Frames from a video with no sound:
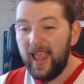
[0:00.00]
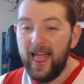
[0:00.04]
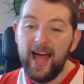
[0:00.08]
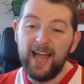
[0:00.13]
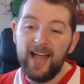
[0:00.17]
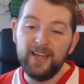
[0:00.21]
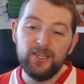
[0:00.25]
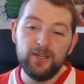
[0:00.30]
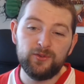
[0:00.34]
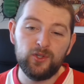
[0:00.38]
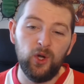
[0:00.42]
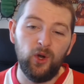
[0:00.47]

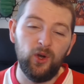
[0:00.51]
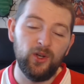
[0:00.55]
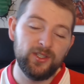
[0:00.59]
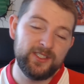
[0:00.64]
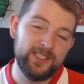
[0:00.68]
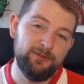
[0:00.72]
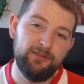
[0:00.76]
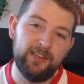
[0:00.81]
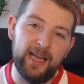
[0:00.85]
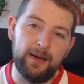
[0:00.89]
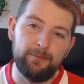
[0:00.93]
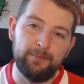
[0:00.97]
And of course,
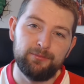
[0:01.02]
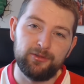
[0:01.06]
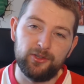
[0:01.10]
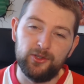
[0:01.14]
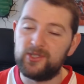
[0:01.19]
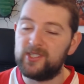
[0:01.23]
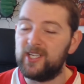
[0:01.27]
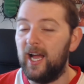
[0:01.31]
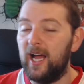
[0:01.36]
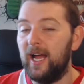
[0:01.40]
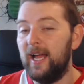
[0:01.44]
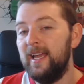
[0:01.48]
in Ryan
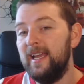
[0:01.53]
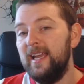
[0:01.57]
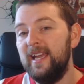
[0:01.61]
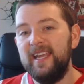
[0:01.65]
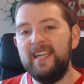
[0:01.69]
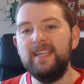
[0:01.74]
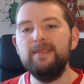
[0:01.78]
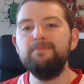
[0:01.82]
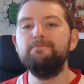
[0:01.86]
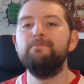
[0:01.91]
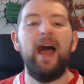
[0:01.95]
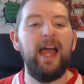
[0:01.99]
Brewster,
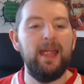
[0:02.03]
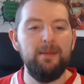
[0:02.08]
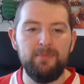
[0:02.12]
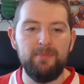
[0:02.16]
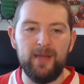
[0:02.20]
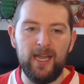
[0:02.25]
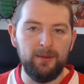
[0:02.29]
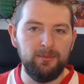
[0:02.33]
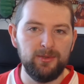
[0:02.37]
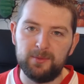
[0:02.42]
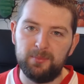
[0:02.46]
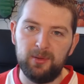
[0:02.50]
he might be
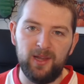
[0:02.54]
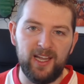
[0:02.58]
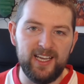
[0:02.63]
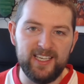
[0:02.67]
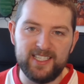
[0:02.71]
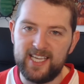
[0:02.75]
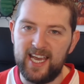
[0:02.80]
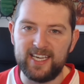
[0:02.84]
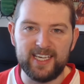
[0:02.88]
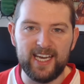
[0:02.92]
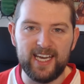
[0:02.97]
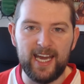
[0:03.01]
able to play
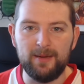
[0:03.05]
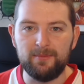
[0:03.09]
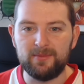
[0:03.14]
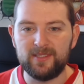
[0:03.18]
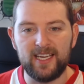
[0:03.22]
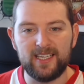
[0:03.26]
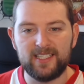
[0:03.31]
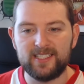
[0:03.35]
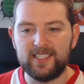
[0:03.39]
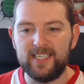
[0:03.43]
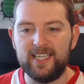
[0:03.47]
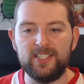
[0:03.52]
10 games
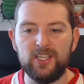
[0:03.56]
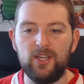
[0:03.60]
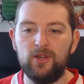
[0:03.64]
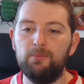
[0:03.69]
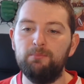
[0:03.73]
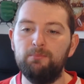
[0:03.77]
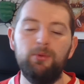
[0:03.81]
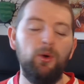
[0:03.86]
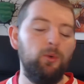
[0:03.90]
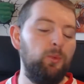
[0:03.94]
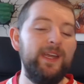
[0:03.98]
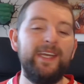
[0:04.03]
next season,
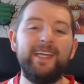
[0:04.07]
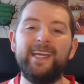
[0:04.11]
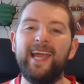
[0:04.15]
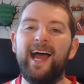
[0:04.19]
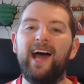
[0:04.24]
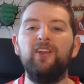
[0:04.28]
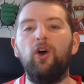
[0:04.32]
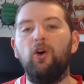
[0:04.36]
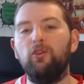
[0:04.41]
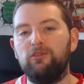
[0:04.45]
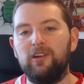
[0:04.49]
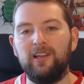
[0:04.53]
but we
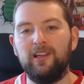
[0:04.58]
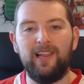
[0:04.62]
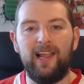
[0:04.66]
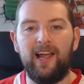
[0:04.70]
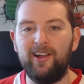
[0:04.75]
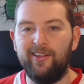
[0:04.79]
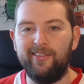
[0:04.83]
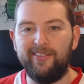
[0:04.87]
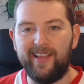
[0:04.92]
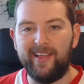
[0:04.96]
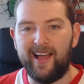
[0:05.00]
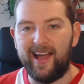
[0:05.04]
cannot rely
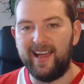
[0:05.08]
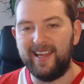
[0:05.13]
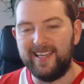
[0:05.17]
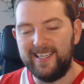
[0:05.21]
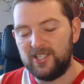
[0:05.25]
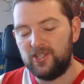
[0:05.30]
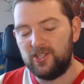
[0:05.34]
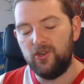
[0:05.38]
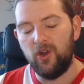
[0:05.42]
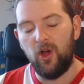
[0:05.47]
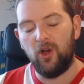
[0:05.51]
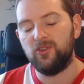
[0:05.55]
on that.
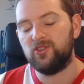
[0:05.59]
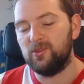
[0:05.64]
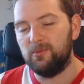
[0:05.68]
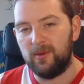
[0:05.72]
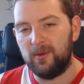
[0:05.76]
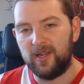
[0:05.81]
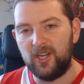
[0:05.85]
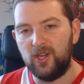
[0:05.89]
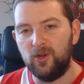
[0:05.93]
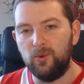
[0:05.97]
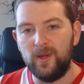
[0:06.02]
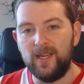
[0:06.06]
He's not
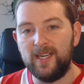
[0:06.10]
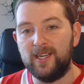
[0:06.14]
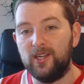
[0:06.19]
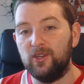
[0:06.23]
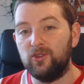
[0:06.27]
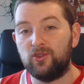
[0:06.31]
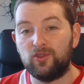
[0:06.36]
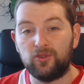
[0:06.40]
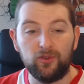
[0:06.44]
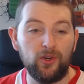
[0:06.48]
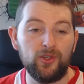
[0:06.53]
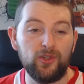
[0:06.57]
somebody who we can
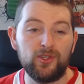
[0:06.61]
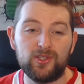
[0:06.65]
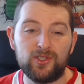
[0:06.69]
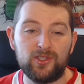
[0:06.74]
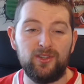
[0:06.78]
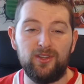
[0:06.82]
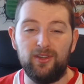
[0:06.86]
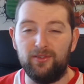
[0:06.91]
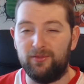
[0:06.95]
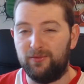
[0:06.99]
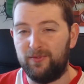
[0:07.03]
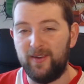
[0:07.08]
trust
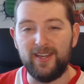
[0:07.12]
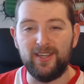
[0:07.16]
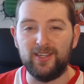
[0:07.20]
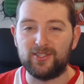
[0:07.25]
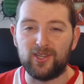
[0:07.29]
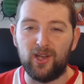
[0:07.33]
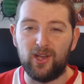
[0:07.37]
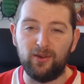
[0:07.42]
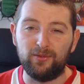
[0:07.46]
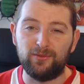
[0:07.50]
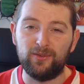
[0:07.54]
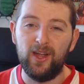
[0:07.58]
the fitness
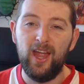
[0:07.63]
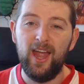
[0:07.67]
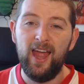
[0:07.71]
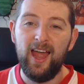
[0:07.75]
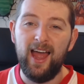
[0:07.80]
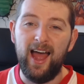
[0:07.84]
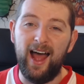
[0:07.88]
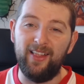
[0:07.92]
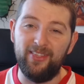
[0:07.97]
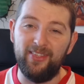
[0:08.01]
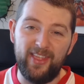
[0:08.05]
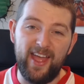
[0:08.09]
of,
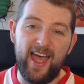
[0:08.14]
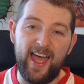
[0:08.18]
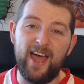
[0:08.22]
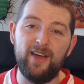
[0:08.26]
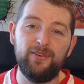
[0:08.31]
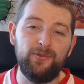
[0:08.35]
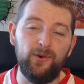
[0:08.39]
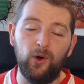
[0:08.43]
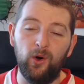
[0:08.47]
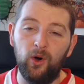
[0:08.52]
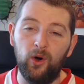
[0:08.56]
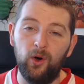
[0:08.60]
and
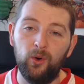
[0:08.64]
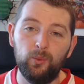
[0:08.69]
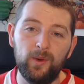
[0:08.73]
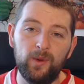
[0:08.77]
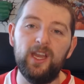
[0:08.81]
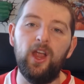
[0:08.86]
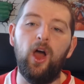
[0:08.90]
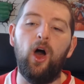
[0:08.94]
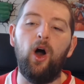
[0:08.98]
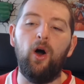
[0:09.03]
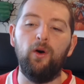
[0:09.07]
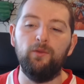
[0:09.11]
therefore
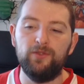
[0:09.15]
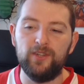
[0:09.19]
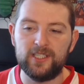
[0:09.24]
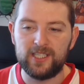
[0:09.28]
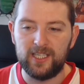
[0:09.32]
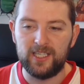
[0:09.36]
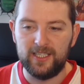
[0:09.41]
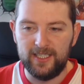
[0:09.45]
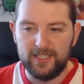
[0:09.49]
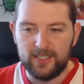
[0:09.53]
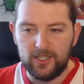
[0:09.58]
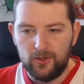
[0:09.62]
we
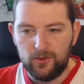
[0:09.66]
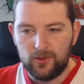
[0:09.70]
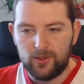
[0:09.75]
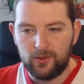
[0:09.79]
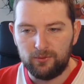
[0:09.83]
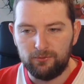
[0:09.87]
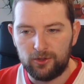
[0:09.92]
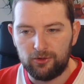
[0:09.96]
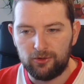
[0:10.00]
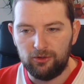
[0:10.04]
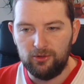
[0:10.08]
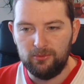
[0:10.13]
obviously need to do some
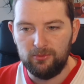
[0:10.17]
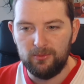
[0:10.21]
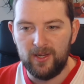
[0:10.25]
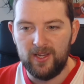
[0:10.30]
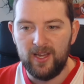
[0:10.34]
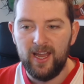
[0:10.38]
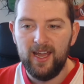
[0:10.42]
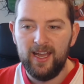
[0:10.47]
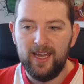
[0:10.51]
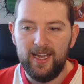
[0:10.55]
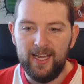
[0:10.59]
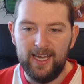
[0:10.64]
recruitment
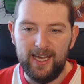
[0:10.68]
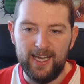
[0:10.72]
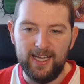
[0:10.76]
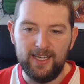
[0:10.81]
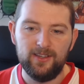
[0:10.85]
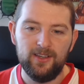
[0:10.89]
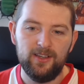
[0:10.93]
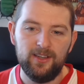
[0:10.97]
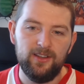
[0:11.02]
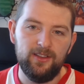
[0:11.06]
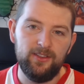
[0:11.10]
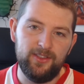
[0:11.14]
in
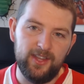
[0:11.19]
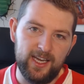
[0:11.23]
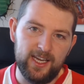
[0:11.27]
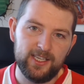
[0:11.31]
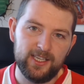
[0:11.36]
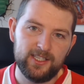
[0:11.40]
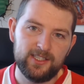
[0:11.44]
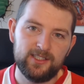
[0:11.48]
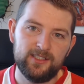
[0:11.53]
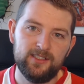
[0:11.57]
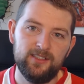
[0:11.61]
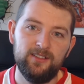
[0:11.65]

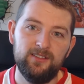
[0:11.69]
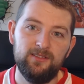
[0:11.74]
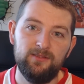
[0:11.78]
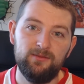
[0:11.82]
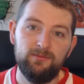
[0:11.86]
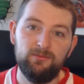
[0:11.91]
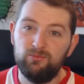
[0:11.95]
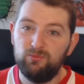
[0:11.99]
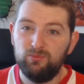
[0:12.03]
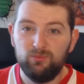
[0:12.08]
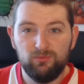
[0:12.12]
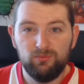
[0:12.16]
this
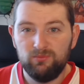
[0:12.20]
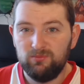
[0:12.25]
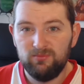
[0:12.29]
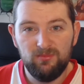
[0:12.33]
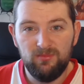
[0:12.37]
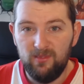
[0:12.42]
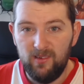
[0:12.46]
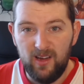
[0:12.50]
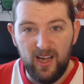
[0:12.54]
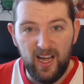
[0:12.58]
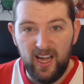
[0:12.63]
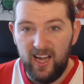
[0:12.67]

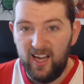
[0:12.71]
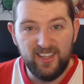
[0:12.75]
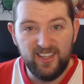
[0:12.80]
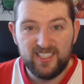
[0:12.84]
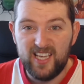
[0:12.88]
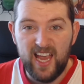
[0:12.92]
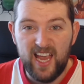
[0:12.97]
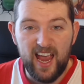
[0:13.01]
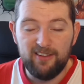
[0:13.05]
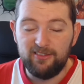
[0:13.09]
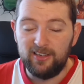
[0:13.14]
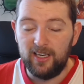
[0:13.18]

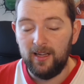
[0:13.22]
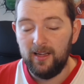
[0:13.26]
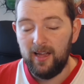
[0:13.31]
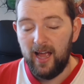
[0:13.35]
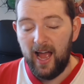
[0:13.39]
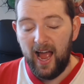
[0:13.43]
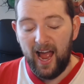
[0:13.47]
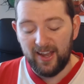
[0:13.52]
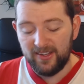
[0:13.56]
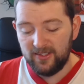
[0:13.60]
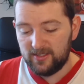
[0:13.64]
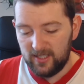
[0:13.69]
area.
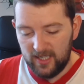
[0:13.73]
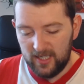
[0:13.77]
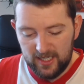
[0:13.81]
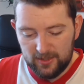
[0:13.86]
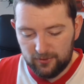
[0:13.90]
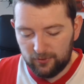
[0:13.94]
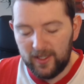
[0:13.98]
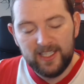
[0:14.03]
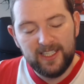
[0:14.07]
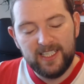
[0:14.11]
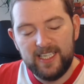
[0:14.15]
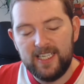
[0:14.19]
And it's
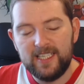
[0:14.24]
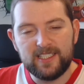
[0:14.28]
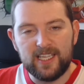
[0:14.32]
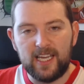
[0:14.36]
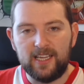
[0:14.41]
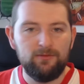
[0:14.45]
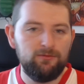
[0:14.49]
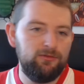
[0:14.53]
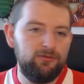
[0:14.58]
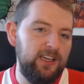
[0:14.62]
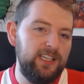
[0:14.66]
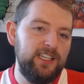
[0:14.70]
really
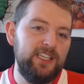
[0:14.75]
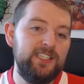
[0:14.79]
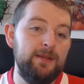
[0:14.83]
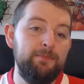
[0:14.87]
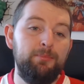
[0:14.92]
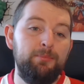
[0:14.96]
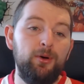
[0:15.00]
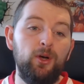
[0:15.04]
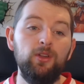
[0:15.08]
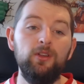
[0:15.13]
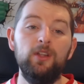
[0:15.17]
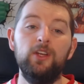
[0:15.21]
easy, really
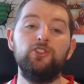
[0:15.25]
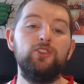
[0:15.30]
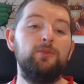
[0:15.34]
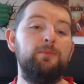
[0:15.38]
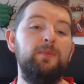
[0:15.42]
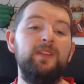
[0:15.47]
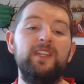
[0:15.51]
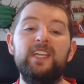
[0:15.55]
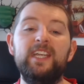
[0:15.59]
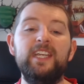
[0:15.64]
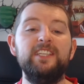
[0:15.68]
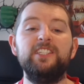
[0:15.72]
simple, should be
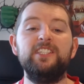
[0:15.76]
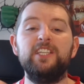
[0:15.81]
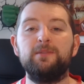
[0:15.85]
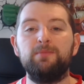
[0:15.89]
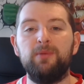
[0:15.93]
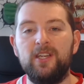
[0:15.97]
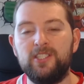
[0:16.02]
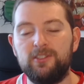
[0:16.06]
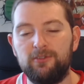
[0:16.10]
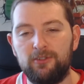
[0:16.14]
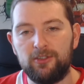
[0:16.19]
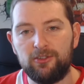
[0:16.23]
the easiest
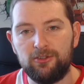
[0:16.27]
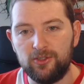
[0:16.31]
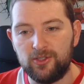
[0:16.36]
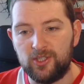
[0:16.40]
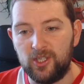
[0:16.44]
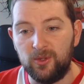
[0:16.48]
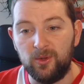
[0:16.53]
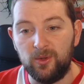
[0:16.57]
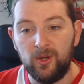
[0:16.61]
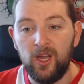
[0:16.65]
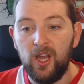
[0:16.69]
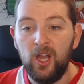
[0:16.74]
place to recruit
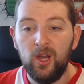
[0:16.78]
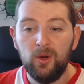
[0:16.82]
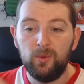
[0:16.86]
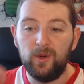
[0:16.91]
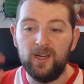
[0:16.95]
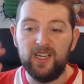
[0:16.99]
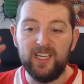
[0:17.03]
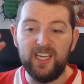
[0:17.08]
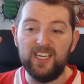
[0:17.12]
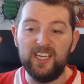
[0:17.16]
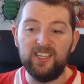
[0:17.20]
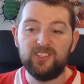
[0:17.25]
to.
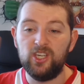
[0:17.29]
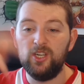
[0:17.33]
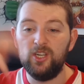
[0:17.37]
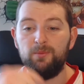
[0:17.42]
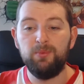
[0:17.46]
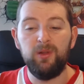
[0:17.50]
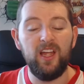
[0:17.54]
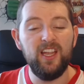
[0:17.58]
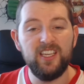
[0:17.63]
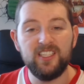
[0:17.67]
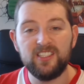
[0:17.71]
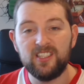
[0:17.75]
We need 2
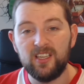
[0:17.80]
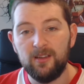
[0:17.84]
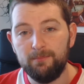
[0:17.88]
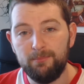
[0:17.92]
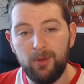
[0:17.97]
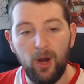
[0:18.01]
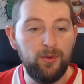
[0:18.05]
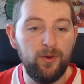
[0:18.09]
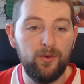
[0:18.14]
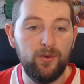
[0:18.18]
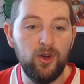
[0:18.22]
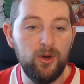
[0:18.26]
players,
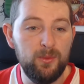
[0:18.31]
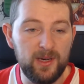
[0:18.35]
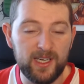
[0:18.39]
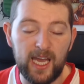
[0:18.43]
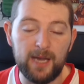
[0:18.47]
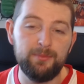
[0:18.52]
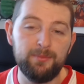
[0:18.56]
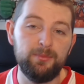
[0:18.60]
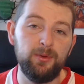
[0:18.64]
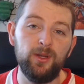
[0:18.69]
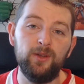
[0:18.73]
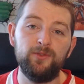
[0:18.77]
both of whom are
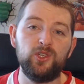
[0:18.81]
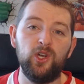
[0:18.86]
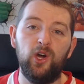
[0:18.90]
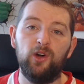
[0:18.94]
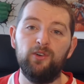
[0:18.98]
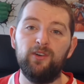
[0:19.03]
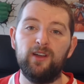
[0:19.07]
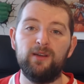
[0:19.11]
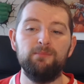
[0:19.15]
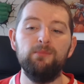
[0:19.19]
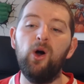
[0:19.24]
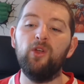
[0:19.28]
capable of
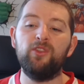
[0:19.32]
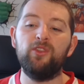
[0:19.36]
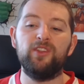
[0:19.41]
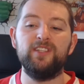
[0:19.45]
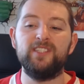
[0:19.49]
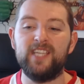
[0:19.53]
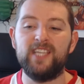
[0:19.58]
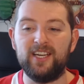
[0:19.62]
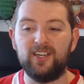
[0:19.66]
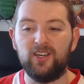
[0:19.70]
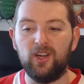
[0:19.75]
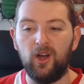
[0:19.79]
scoring more than
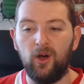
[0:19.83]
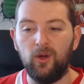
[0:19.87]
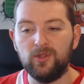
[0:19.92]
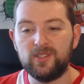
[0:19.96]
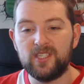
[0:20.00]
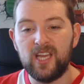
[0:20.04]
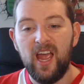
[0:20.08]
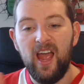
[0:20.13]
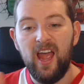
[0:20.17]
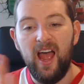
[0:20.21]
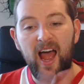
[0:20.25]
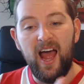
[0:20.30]
10
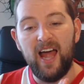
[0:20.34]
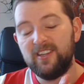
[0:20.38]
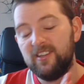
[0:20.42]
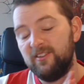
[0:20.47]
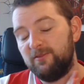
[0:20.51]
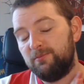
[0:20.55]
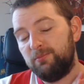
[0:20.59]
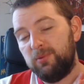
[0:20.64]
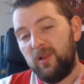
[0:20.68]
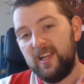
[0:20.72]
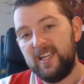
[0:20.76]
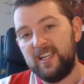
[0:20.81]
goals and
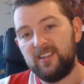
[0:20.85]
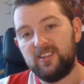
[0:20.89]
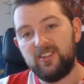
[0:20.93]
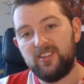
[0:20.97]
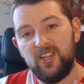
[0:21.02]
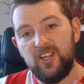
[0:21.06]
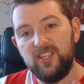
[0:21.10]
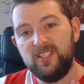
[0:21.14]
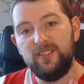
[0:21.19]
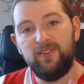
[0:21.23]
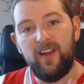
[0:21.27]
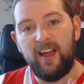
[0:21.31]
of playing
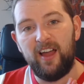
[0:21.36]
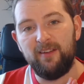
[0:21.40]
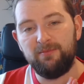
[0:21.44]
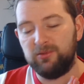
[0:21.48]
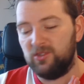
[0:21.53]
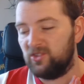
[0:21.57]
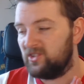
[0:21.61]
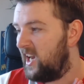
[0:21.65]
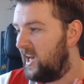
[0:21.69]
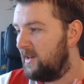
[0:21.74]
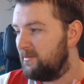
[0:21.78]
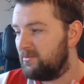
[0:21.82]
35
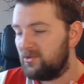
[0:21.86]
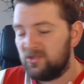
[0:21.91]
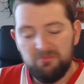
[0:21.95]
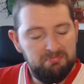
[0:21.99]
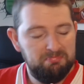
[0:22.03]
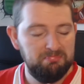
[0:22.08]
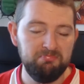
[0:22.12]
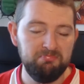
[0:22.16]
plus games.